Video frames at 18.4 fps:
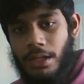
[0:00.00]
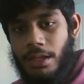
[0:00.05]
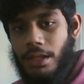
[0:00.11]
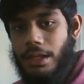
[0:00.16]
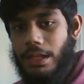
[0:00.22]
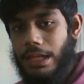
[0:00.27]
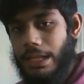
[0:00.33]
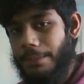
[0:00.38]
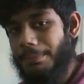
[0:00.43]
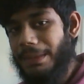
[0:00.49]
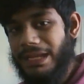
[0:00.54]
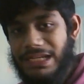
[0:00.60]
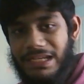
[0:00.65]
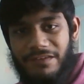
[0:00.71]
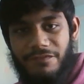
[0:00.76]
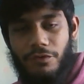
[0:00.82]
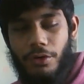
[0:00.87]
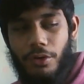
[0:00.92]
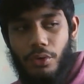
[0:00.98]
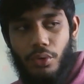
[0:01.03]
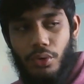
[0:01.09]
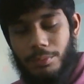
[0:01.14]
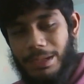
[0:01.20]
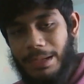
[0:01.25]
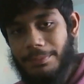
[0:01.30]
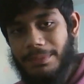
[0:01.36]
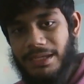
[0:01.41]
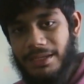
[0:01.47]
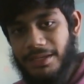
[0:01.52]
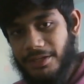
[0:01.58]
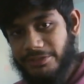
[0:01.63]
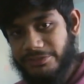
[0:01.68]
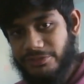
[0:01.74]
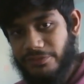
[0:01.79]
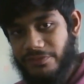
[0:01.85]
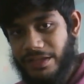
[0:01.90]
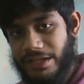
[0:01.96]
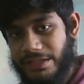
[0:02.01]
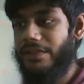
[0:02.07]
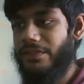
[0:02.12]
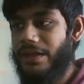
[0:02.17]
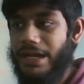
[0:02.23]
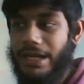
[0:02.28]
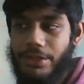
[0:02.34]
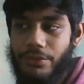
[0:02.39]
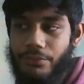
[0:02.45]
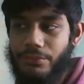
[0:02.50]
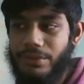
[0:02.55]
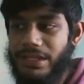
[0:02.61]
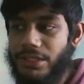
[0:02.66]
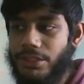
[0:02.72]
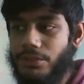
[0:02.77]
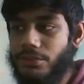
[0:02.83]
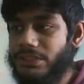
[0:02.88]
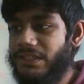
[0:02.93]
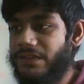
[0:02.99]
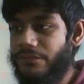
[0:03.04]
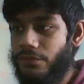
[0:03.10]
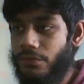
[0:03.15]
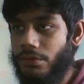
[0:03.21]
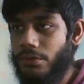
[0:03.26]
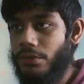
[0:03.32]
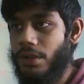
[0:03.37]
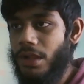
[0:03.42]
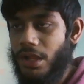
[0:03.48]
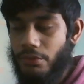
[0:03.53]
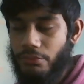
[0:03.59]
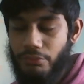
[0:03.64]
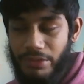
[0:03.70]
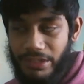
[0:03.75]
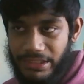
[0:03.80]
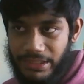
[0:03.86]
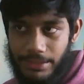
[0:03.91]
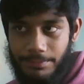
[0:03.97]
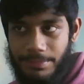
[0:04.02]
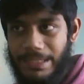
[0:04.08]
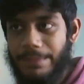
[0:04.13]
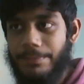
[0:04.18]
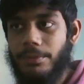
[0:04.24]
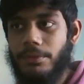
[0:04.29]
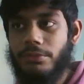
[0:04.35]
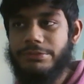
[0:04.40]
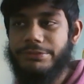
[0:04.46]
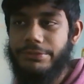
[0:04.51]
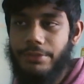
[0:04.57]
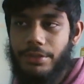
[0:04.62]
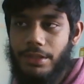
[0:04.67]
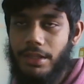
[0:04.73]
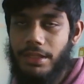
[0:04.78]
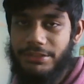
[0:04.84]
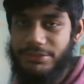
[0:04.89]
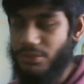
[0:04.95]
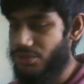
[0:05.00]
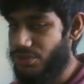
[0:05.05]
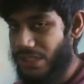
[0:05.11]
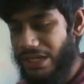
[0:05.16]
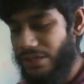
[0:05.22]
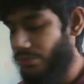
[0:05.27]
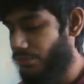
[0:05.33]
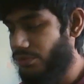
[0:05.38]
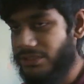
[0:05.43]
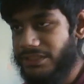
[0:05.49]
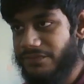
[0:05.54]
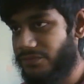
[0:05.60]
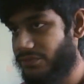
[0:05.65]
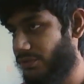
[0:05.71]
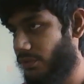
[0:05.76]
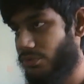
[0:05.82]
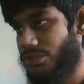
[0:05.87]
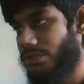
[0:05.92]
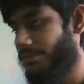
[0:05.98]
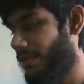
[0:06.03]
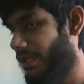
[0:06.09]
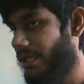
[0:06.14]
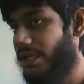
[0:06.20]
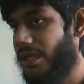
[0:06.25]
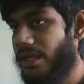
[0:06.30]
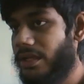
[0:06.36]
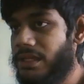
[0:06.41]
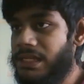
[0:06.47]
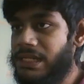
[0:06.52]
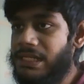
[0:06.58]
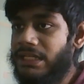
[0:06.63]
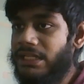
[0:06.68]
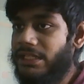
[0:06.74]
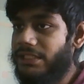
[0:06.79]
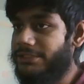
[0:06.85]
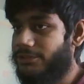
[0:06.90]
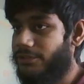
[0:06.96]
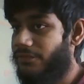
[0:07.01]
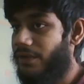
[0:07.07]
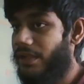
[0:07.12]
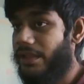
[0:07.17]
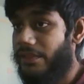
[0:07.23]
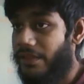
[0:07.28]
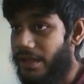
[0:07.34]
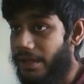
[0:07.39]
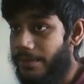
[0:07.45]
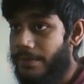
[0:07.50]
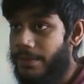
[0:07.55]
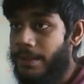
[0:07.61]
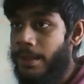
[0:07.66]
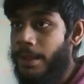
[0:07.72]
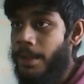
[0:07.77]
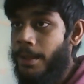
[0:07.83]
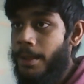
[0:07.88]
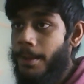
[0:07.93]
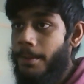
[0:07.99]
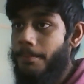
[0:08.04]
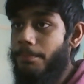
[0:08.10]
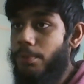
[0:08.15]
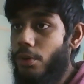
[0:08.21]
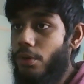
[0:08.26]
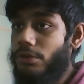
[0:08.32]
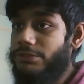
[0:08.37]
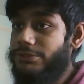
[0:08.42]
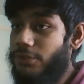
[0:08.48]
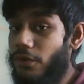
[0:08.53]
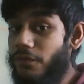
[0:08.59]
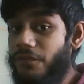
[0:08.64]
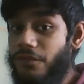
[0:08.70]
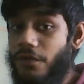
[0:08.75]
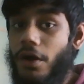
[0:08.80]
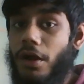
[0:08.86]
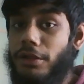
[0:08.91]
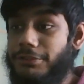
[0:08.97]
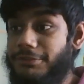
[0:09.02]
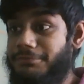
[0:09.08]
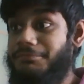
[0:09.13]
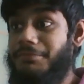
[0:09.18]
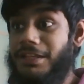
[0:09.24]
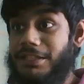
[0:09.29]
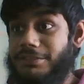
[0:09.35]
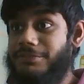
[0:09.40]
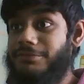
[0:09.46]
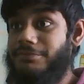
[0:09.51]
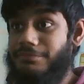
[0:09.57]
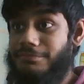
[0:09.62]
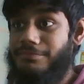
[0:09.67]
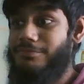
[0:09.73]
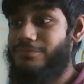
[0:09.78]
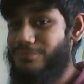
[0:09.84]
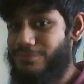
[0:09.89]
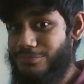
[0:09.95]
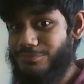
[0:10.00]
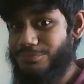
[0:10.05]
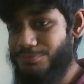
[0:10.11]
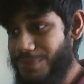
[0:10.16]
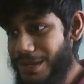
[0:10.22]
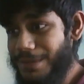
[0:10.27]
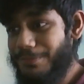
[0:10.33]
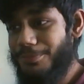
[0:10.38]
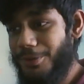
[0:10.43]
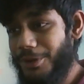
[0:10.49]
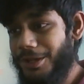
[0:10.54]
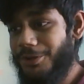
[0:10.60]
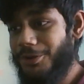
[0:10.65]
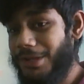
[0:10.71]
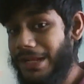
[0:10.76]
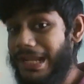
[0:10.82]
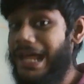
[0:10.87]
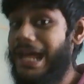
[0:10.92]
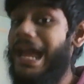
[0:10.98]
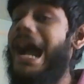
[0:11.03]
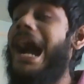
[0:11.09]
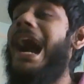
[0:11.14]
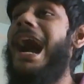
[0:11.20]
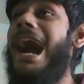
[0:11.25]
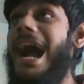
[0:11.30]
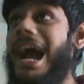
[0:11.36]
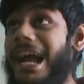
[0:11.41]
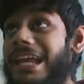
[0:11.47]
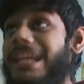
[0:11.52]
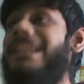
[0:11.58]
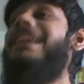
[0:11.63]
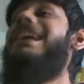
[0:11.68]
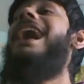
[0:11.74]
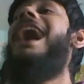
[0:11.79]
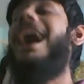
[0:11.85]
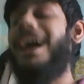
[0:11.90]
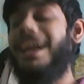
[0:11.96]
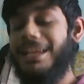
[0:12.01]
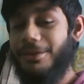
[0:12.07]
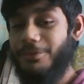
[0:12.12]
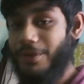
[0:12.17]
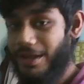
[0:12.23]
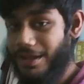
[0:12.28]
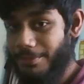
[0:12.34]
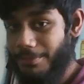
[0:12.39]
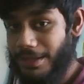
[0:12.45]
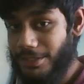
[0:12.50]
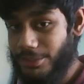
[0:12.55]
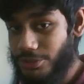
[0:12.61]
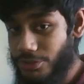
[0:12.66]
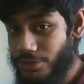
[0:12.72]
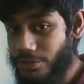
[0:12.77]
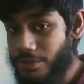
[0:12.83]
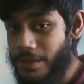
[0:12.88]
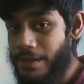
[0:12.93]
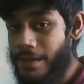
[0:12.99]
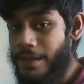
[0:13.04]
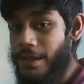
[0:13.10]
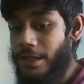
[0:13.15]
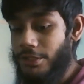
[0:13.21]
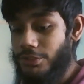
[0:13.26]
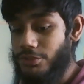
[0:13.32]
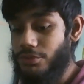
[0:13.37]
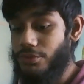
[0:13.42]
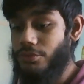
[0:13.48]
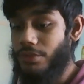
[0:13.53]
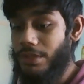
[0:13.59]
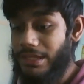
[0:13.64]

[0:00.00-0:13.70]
mainly for all my media and stuff like that. I don't really use it for ringing people's social. I don't use it for social media and stuff like that. But so far, it's been pretty good, and I highly recommend you to